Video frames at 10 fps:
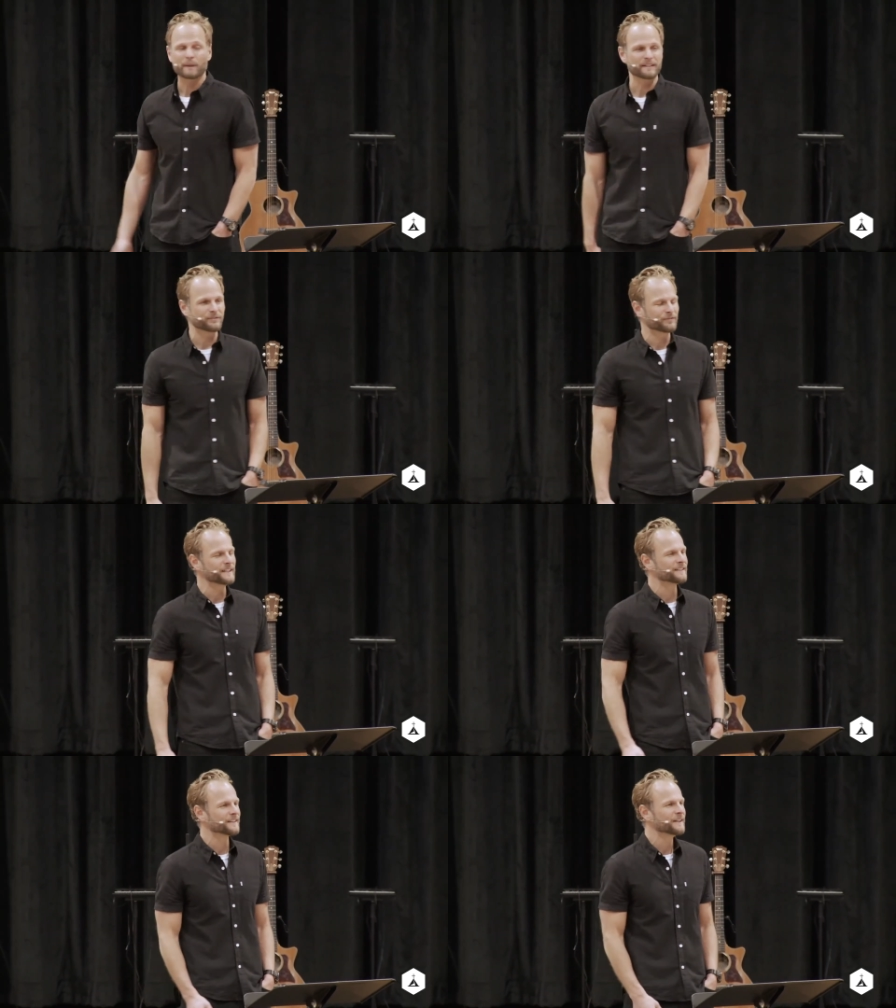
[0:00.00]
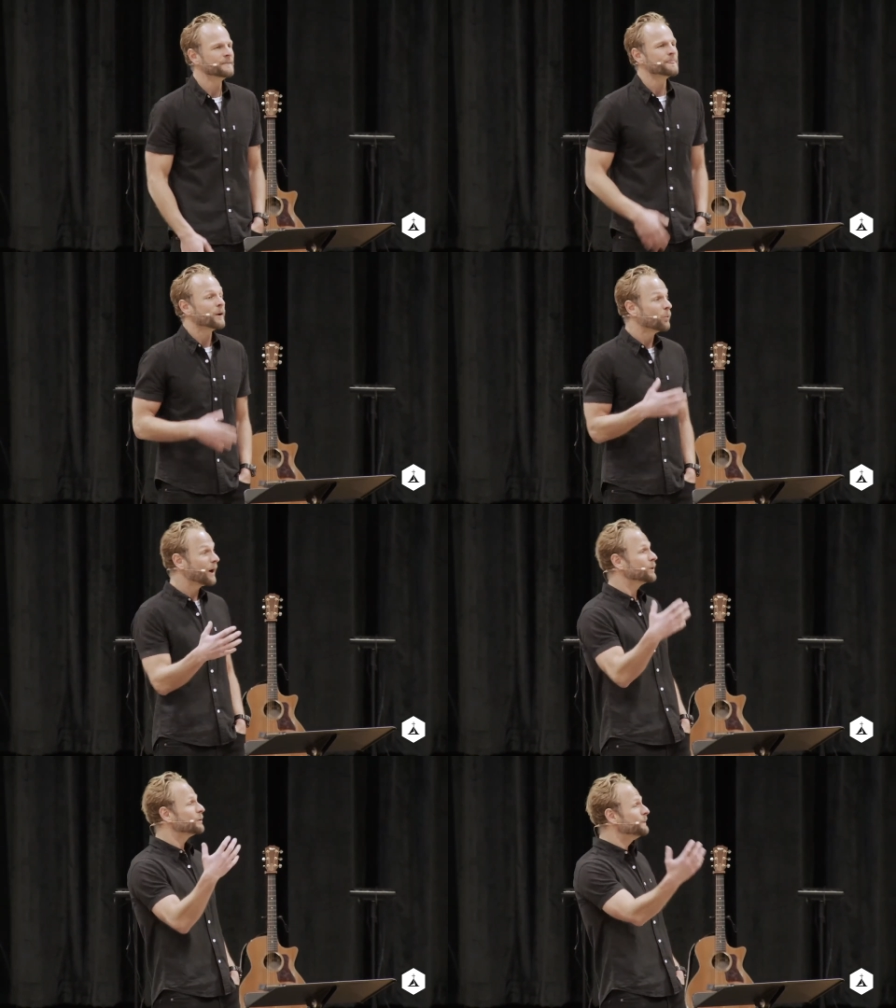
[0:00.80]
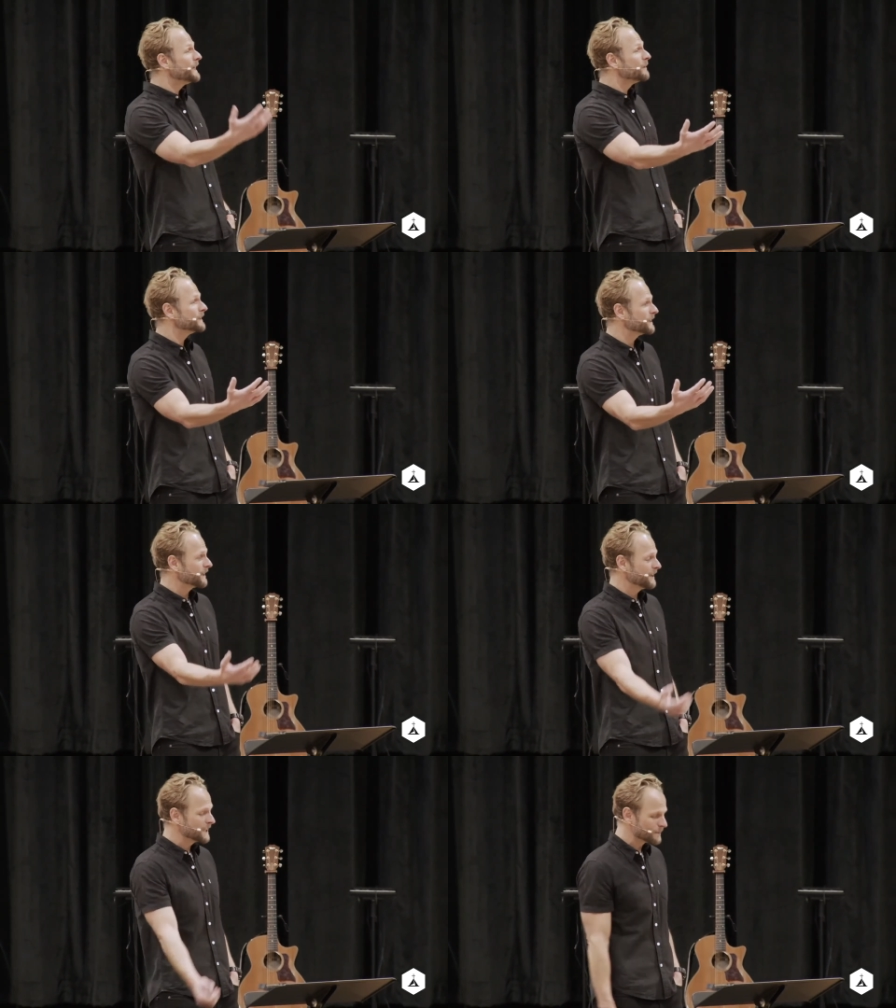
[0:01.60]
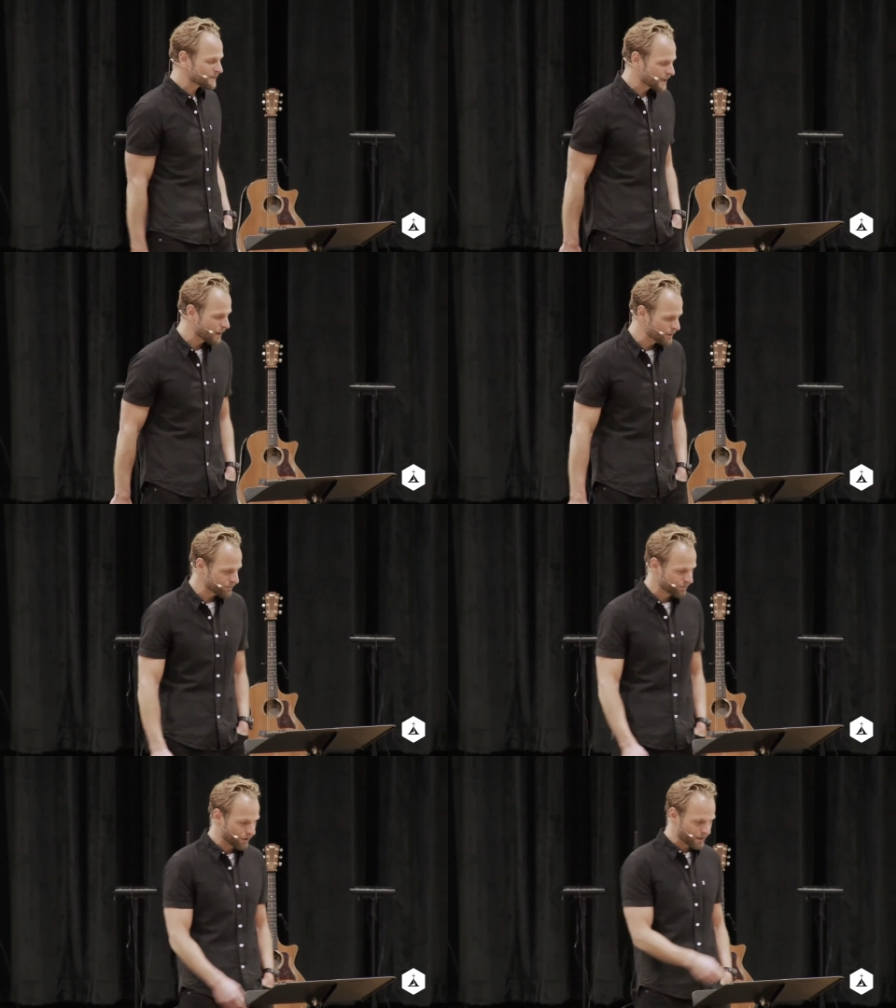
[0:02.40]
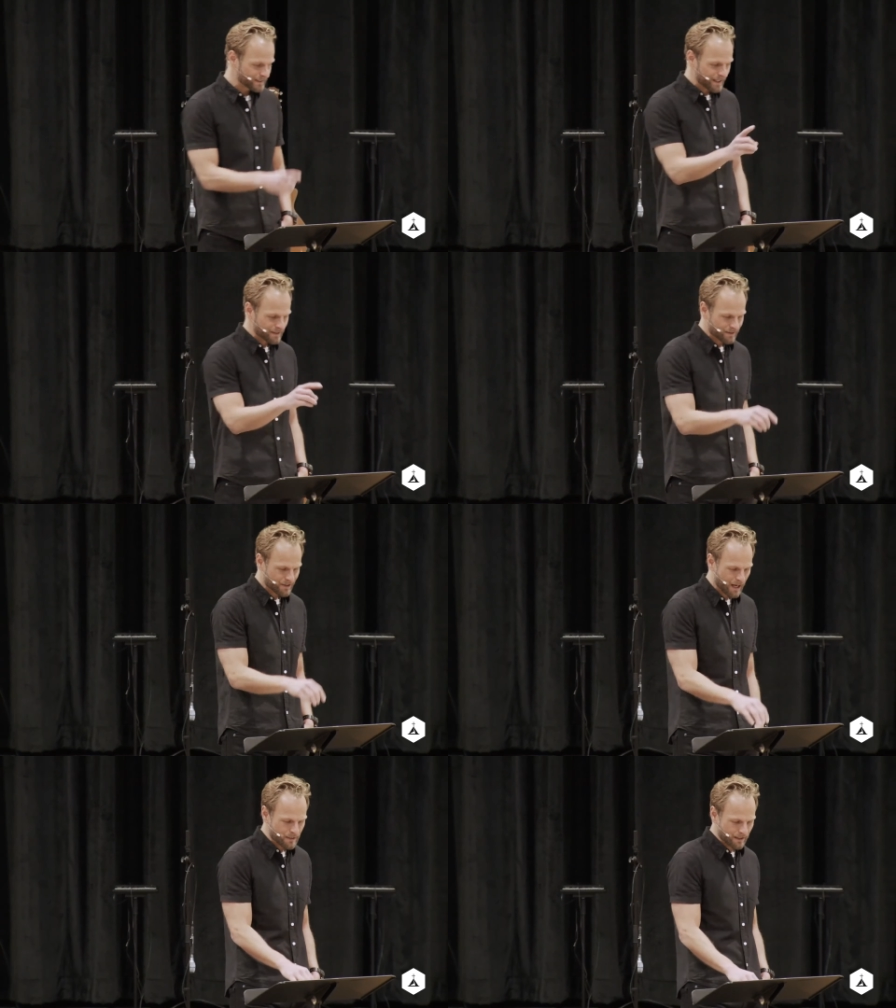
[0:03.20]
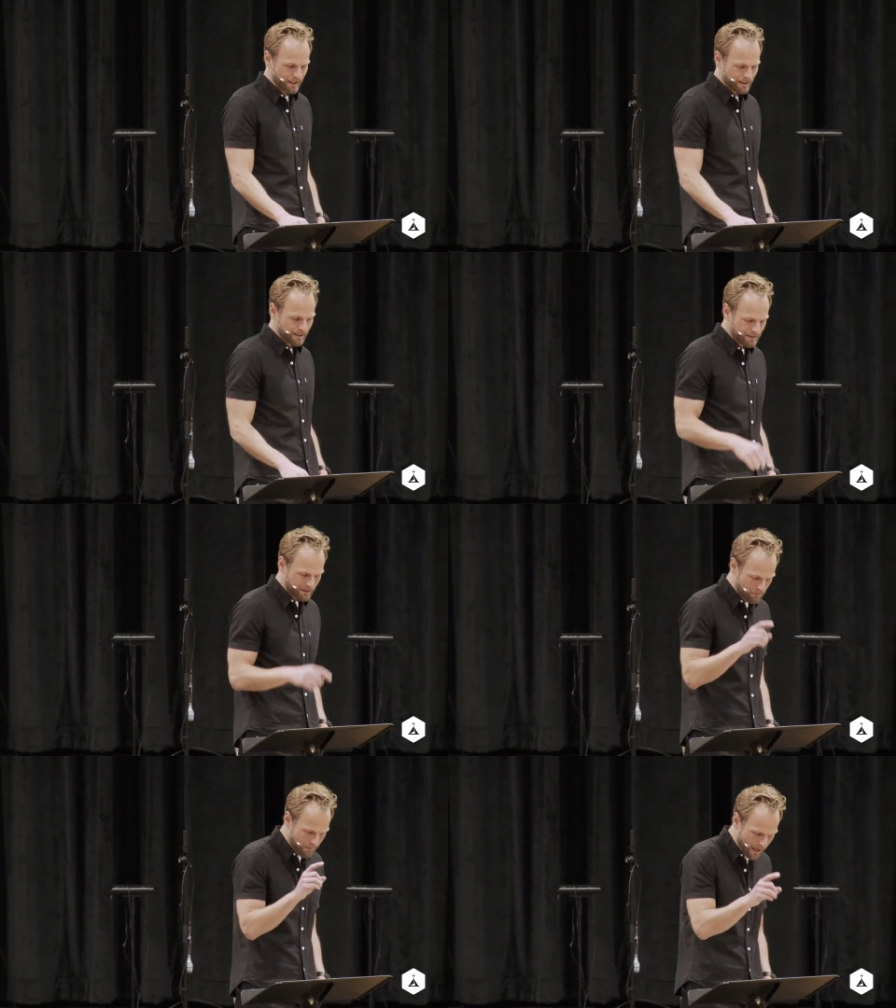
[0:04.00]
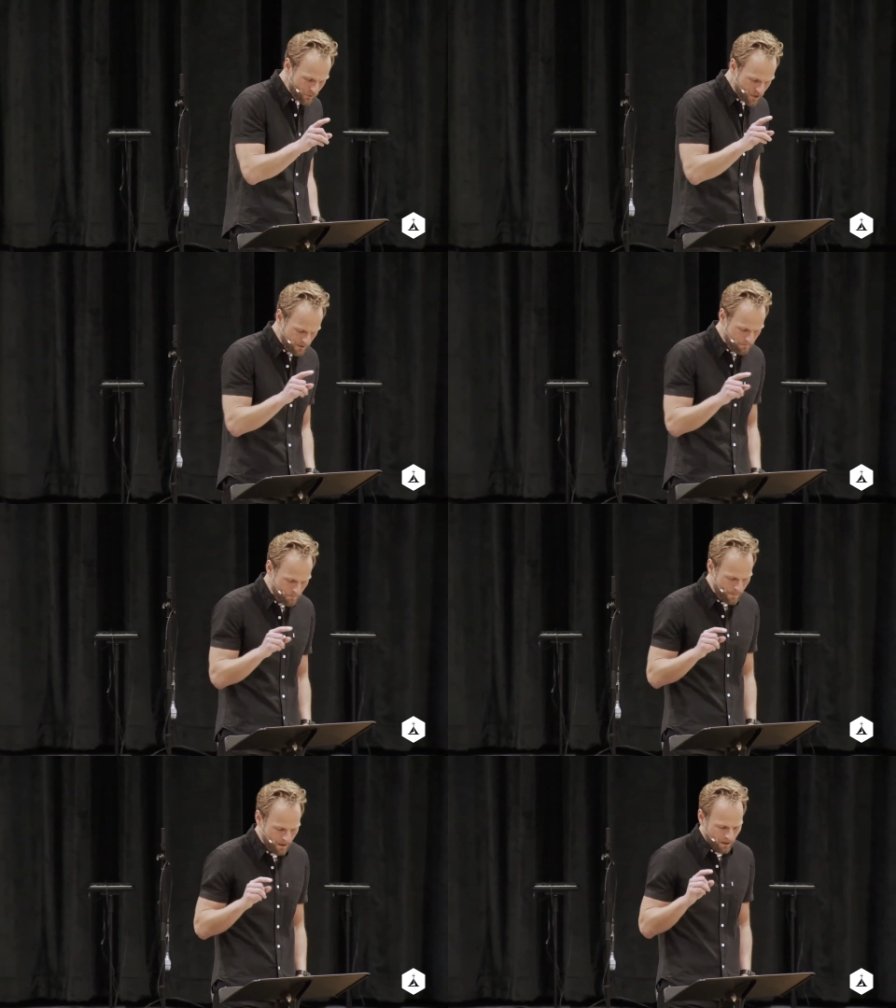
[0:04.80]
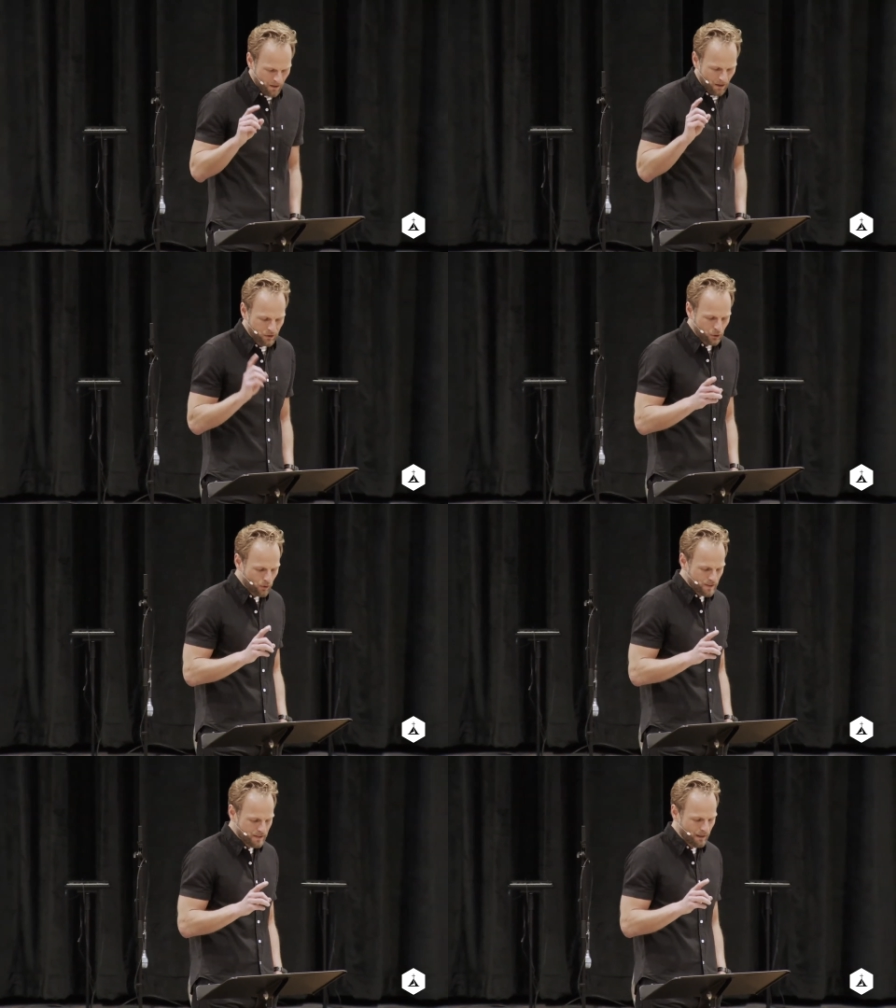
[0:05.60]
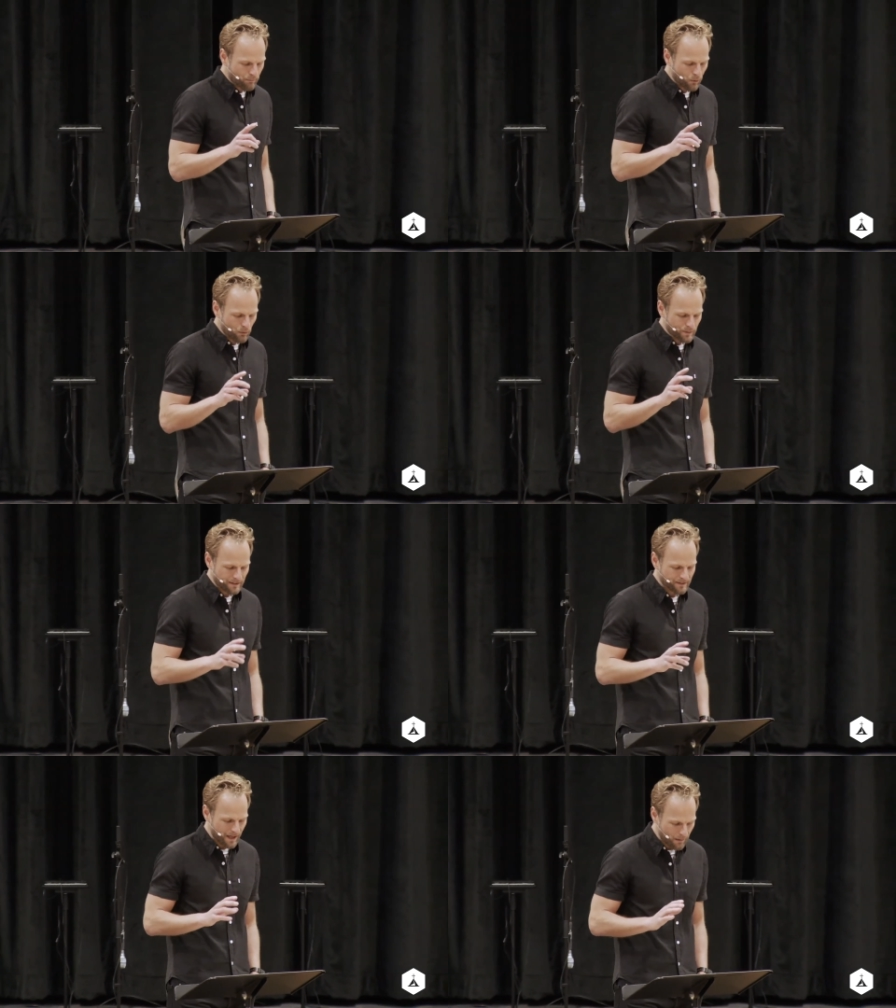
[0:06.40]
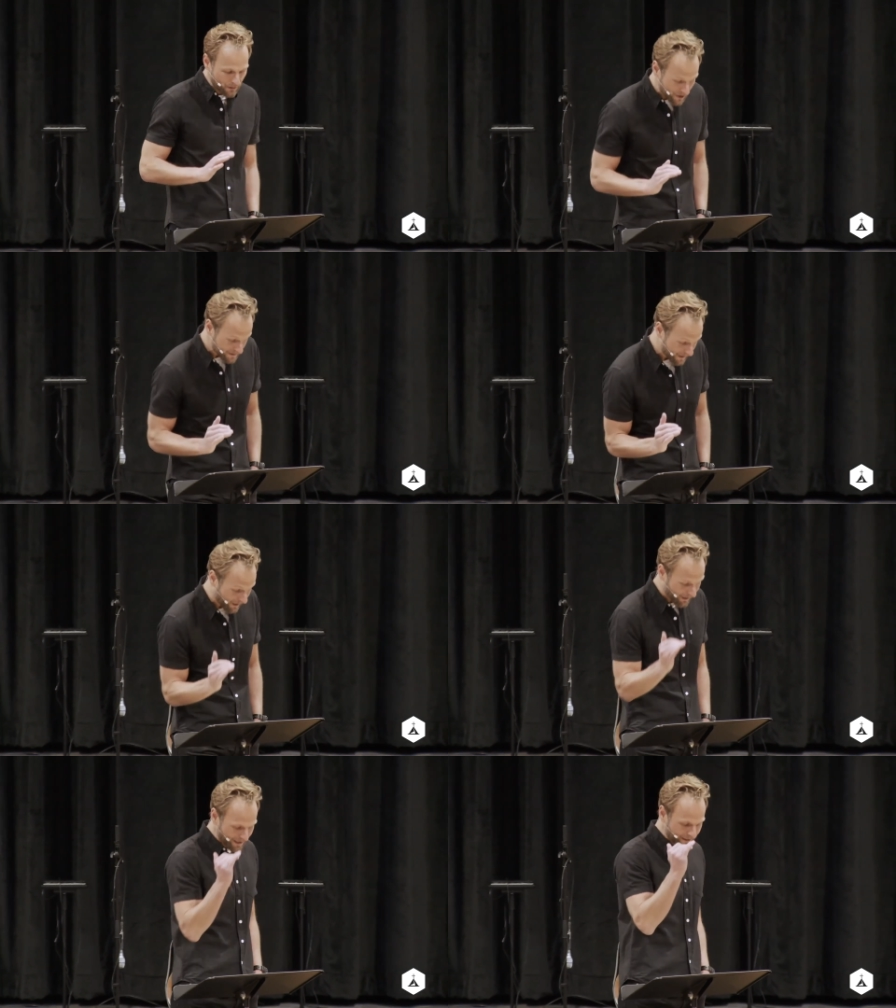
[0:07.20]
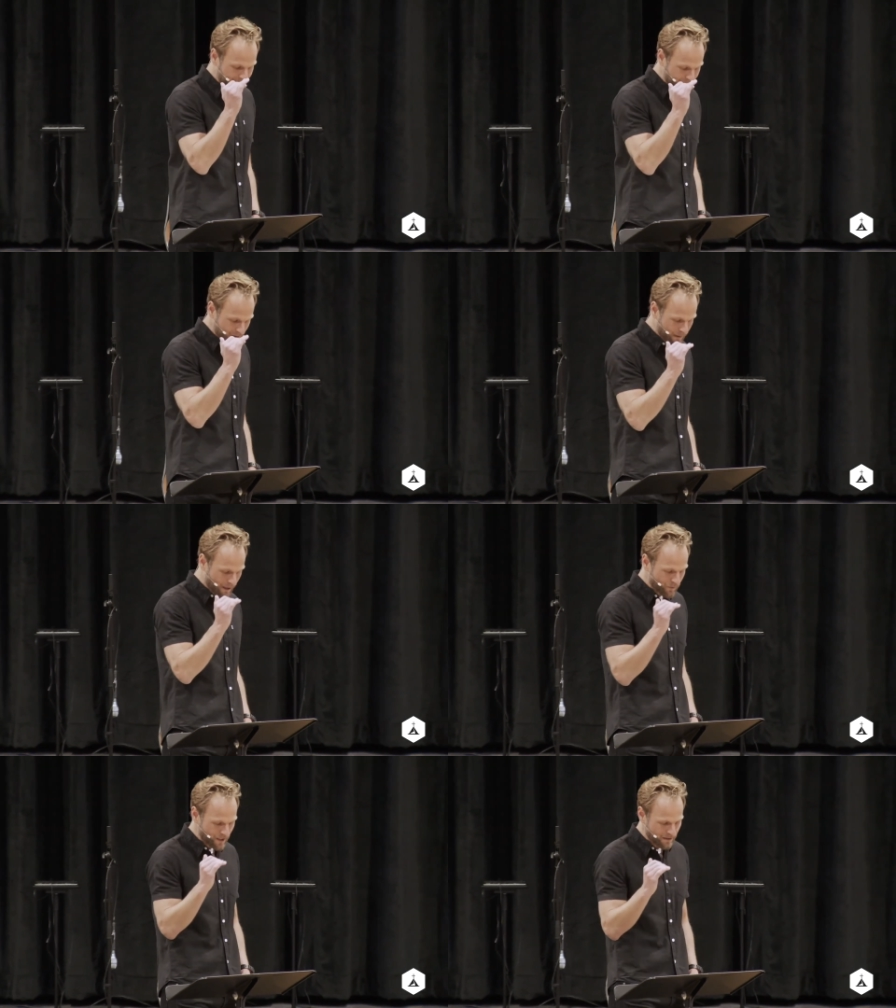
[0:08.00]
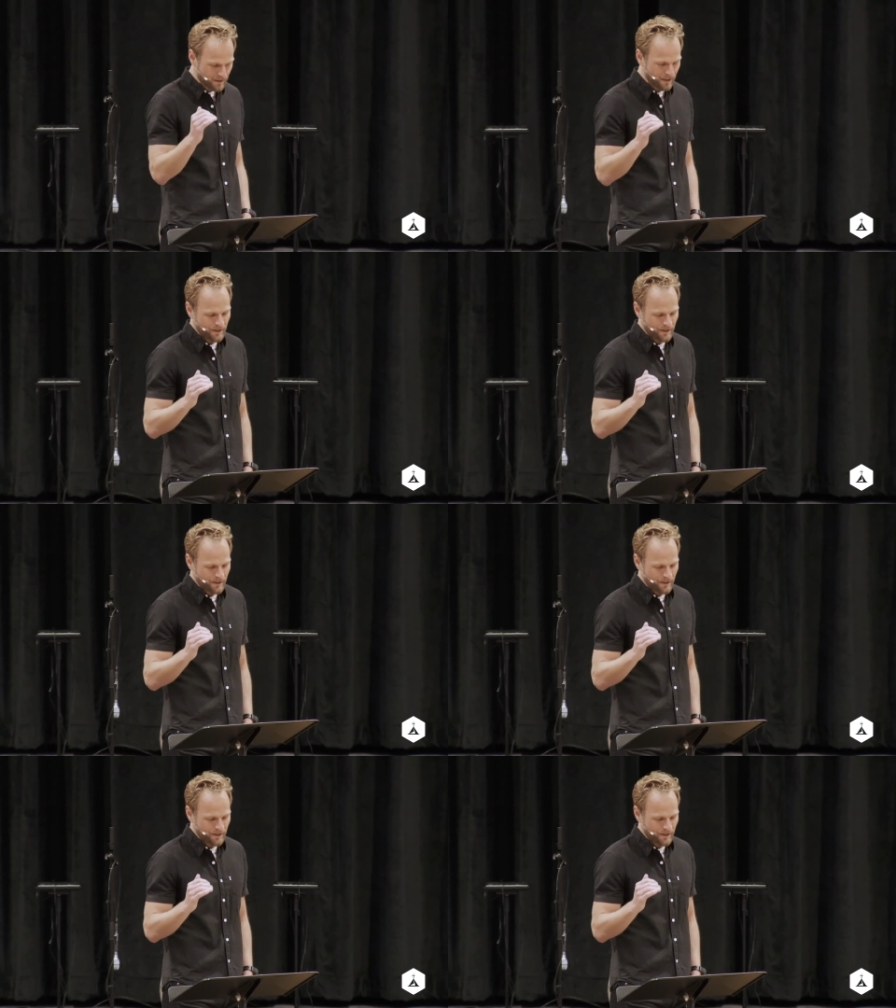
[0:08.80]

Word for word: been defeated? What will be when the kingdom is come in full? Isaiah describes it like this that the mountain of the Lord's temple will be established as the highest of the mountains.